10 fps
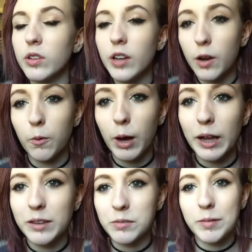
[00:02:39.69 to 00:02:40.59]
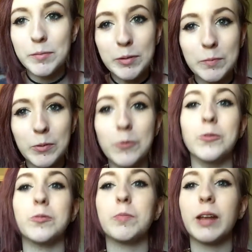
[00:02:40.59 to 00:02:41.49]
No, I swim in
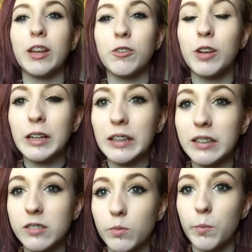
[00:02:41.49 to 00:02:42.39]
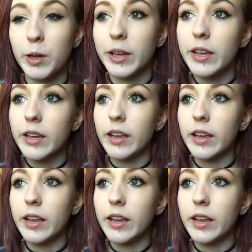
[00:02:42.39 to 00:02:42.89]
pools, but I do not like swimming